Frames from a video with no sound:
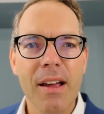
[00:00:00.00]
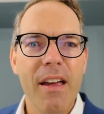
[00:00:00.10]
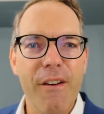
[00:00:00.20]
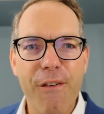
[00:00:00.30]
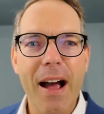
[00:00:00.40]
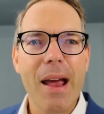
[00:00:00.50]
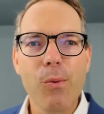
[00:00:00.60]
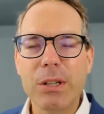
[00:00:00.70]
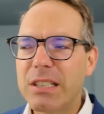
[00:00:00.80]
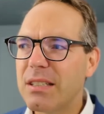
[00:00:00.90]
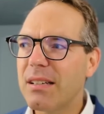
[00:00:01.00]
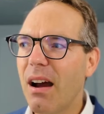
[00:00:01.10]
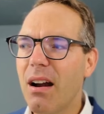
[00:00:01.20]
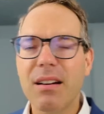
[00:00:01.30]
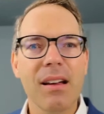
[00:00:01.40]
If I would
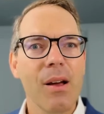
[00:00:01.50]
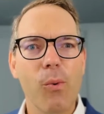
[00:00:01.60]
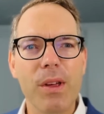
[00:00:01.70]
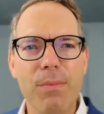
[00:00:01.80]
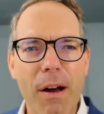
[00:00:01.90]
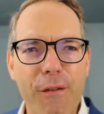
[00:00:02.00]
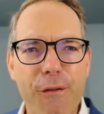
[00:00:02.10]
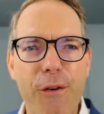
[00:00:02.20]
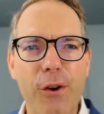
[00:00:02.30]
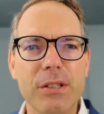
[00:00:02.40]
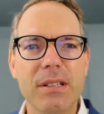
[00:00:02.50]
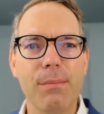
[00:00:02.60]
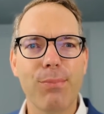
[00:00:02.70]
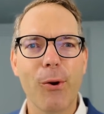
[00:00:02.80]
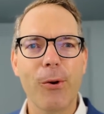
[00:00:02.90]
start with my first
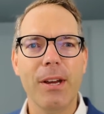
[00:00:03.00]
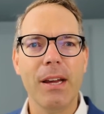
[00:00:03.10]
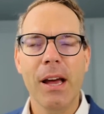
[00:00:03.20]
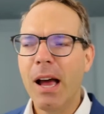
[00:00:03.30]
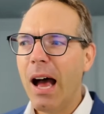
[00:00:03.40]
employee,